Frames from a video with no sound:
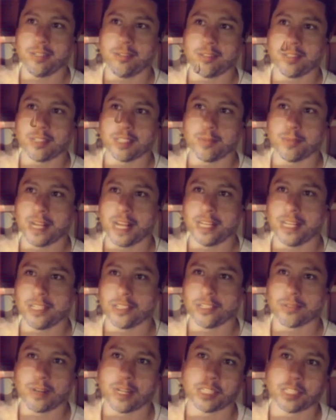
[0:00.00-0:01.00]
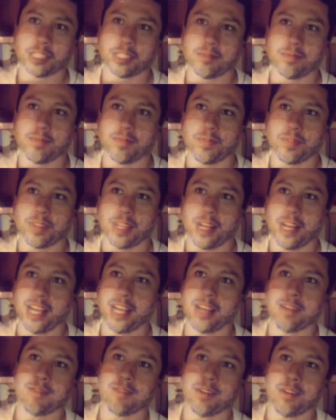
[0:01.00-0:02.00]
And I know everybody loves that phrase
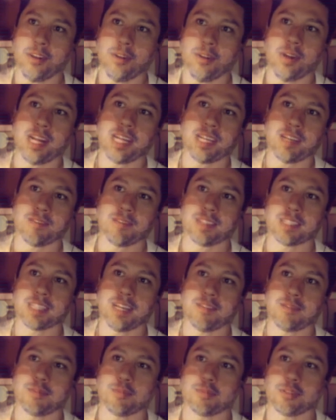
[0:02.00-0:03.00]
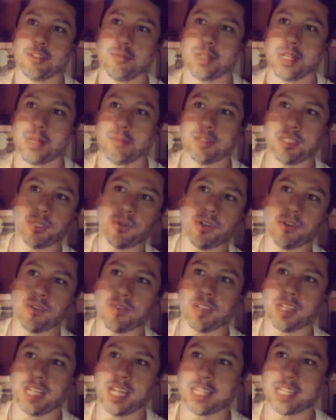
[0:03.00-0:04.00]
when you're talking about things like
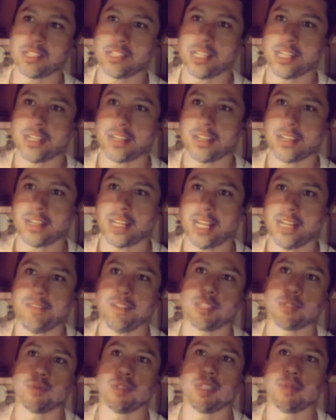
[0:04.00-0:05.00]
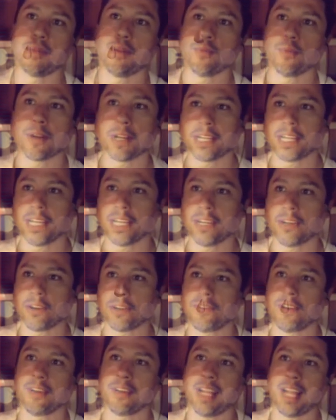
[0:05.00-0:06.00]
not putting up with BS and that, but how
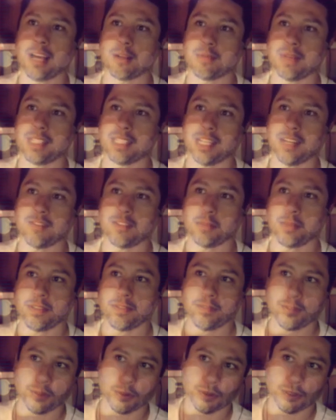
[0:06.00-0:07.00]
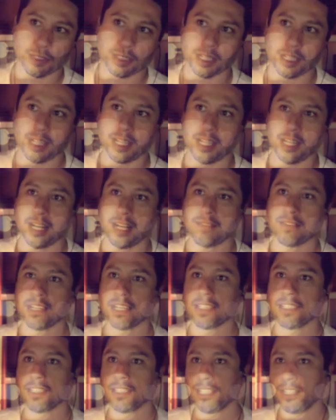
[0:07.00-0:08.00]
about in this situation? Like,
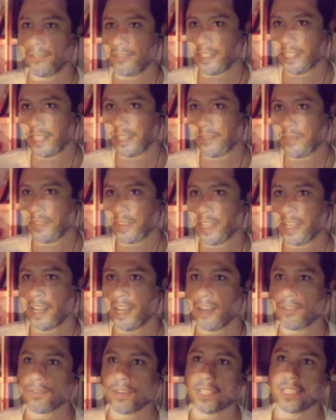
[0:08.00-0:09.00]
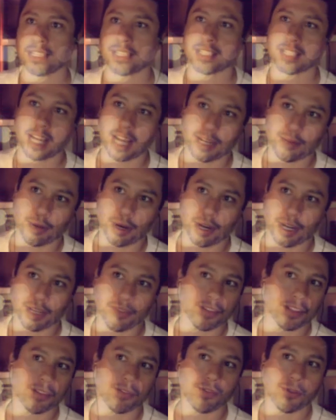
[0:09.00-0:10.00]
understand, mental point of origin is more than just not
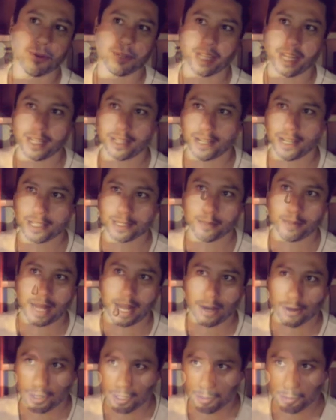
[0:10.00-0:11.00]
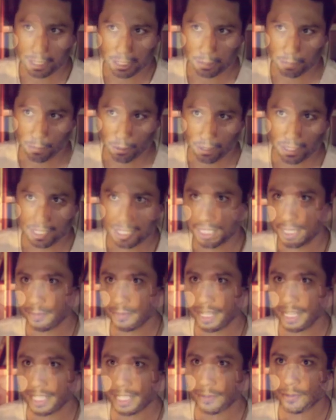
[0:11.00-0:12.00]
putting up with bullshit from the
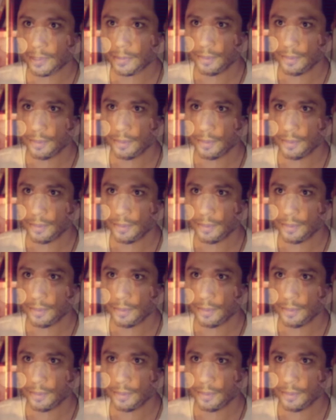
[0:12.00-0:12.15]
women.